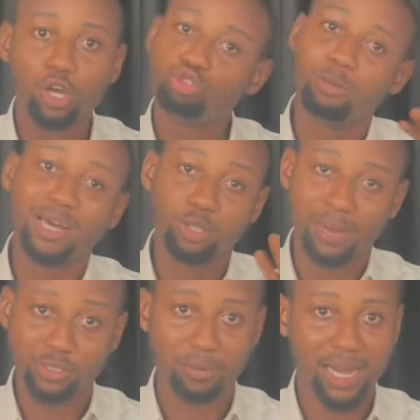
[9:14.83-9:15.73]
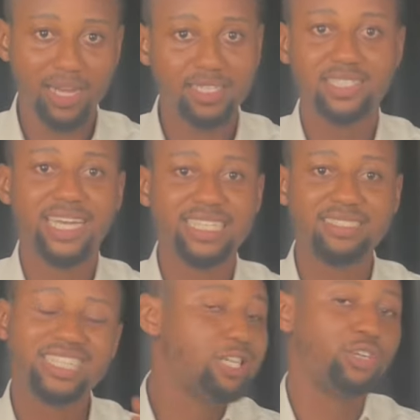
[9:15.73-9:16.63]
normal is charging
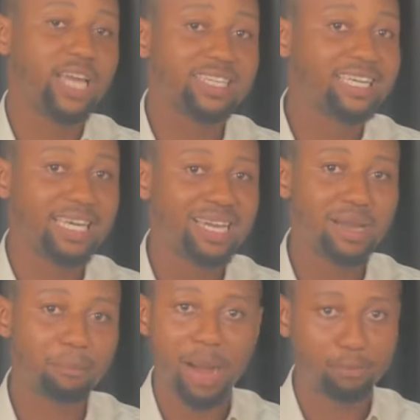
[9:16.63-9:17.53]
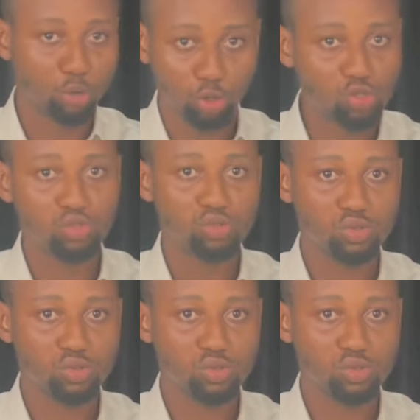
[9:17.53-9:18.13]
300k per plot.